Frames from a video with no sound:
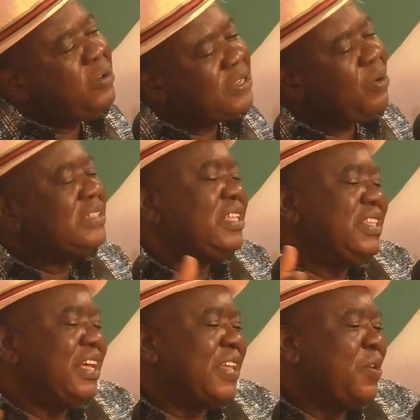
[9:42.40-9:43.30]
the
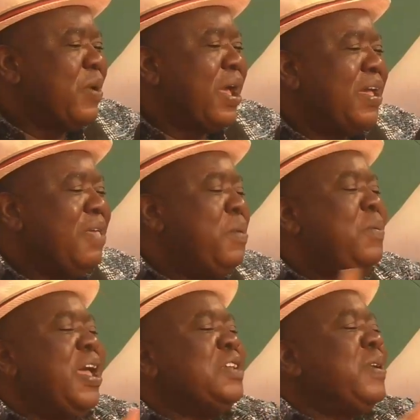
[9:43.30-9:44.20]
theater.
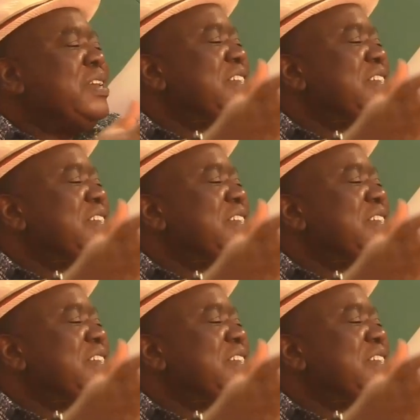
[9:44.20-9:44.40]
People are expecting to say